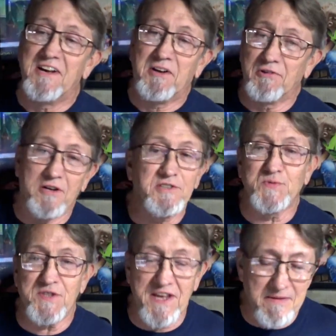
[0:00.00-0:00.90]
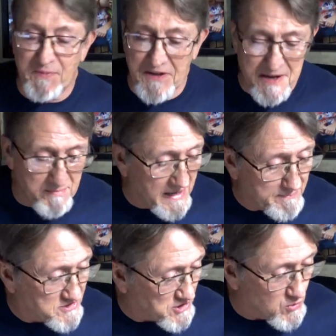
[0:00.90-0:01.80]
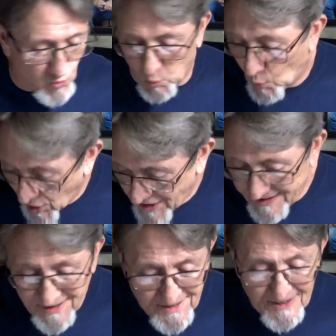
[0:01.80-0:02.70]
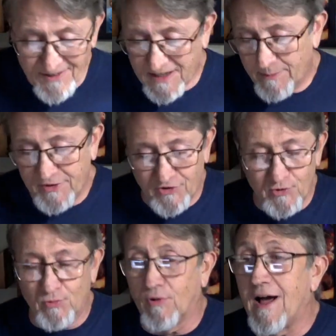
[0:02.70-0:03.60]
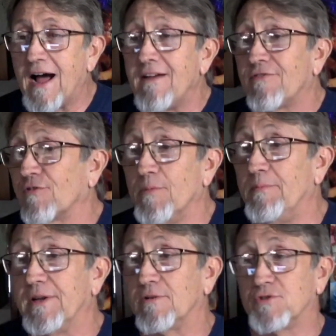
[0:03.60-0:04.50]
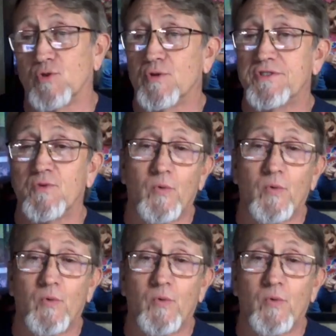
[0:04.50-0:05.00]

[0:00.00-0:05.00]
Lunch with APM, episode one, coming to you live from Middle Georgia.